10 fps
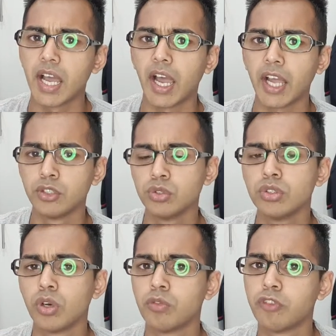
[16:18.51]
I do
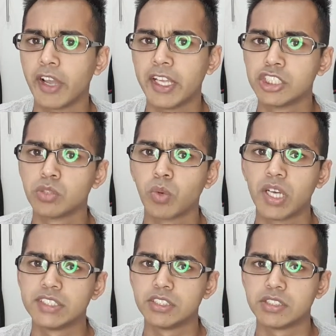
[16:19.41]
know for engine
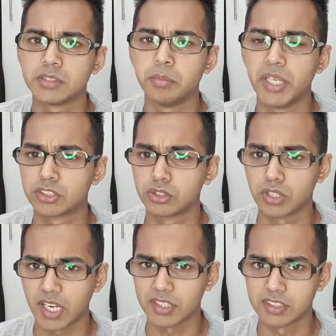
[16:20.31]
wise, it's best to
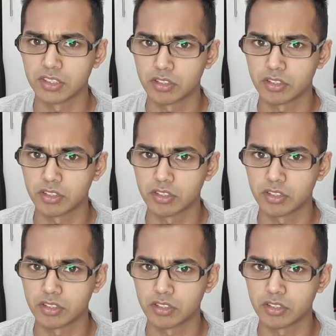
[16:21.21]
run the